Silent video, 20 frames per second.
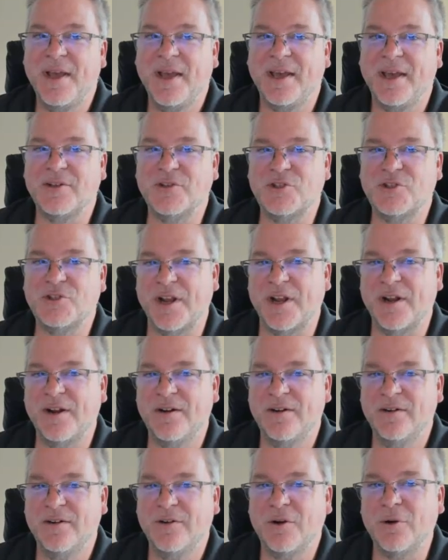and
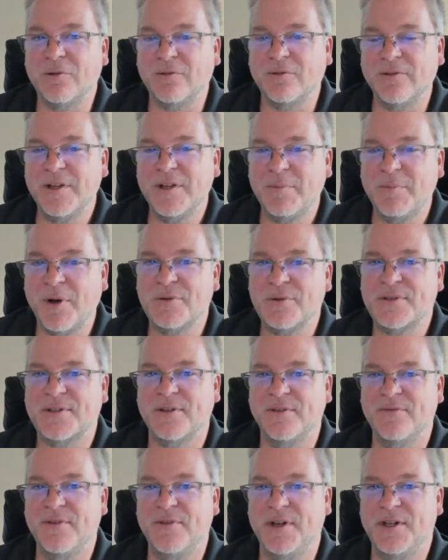share or repost
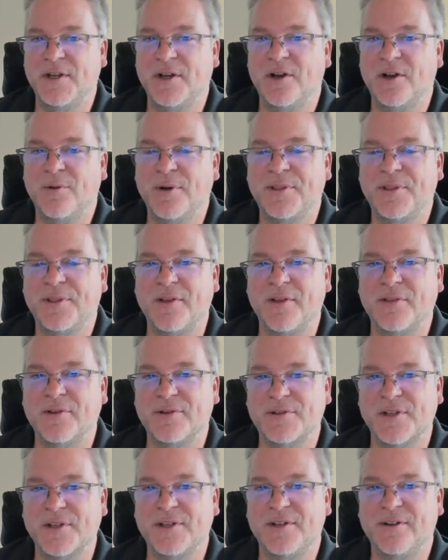the video with
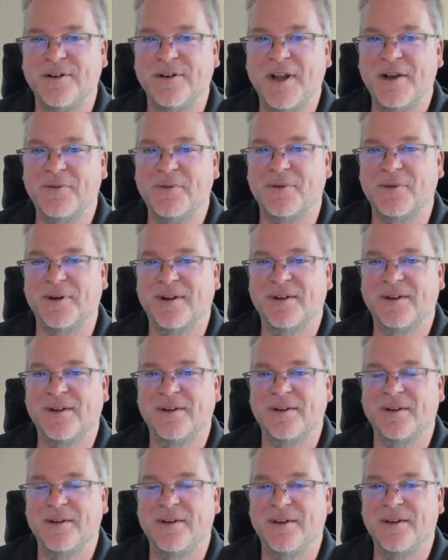others in your network.
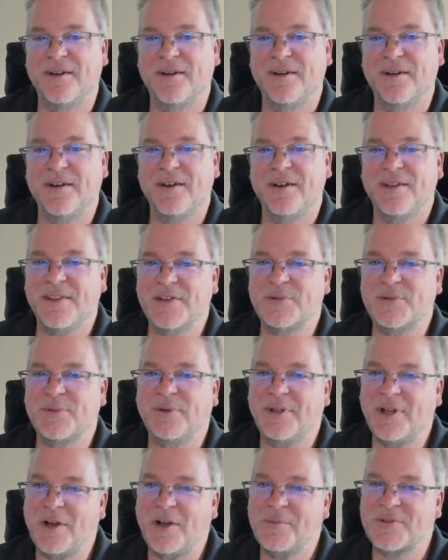This will
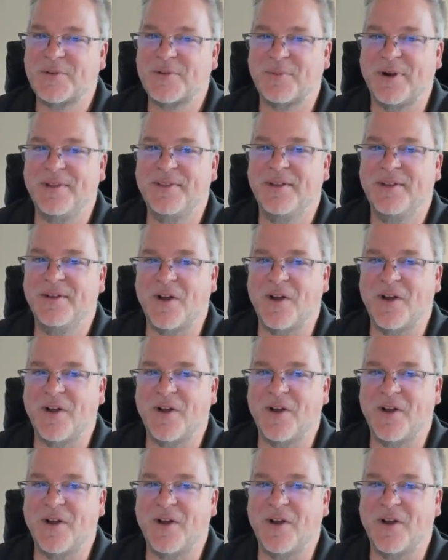help spread the